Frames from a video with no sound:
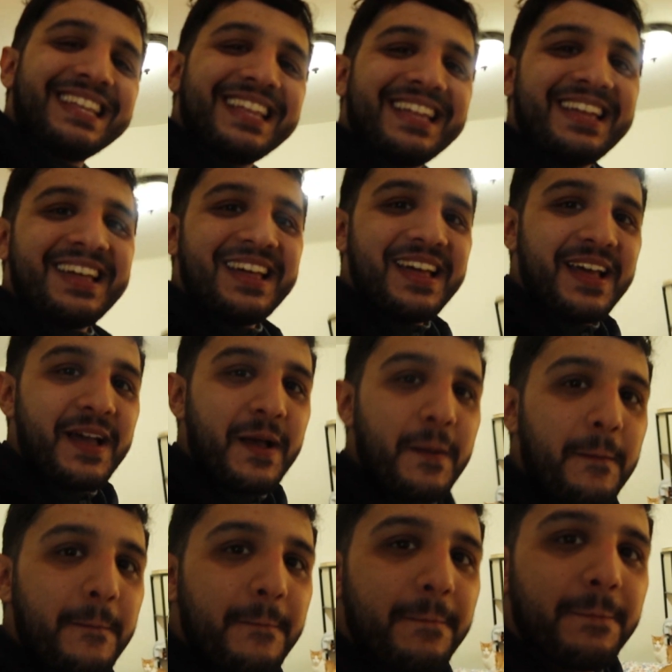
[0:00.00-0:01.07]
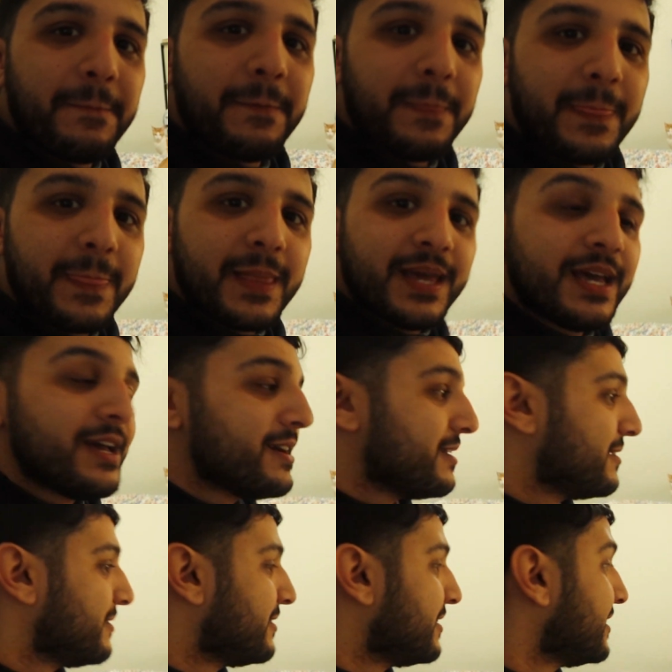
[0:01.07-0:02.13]
Like no, no body body punches. Yeah,
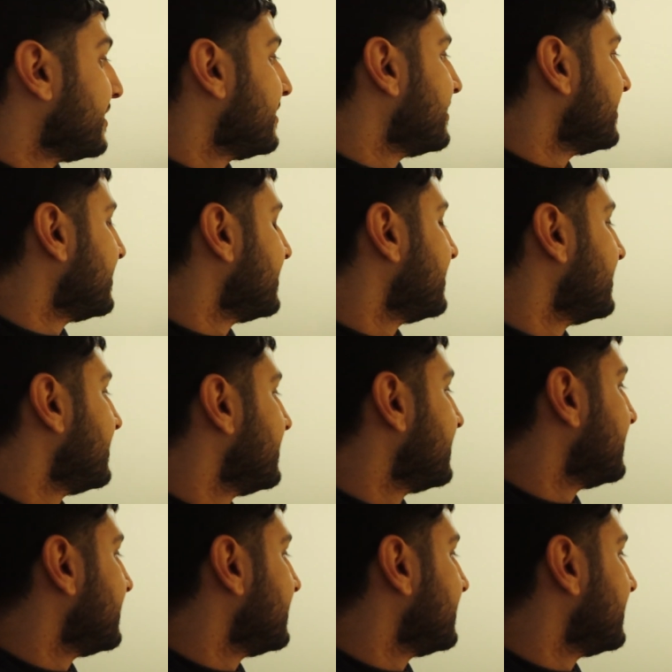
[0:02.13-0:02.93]
if you body punch.